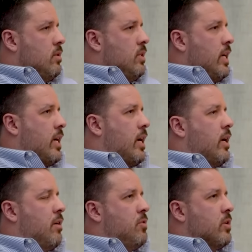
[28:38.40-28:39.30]
Yeah.
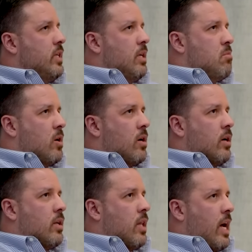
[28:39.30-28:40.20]
If your EMR
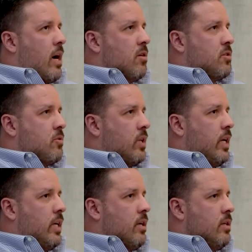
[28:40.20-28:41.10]
allows for
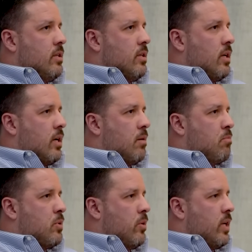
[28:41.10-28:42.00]
like a
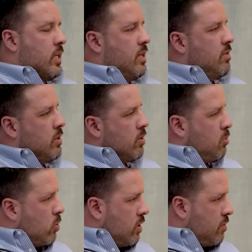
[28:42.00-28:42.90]
productivity
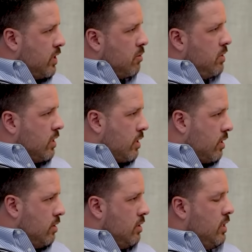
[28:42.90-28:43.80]
report for your
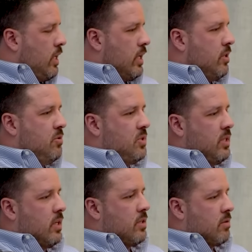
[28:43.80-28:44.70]
biller and you see
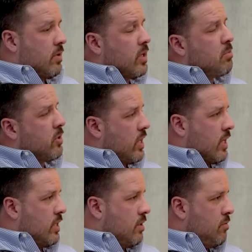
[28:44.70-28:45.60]
that they're very
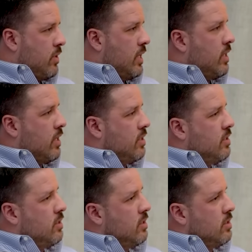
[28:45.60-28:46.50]
productive, and then
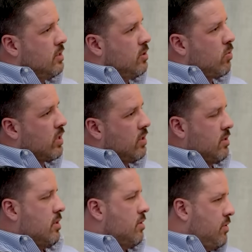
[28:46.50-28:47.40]
you want to
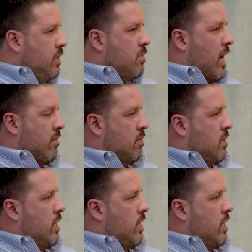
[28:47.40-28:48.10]
listen to feedback.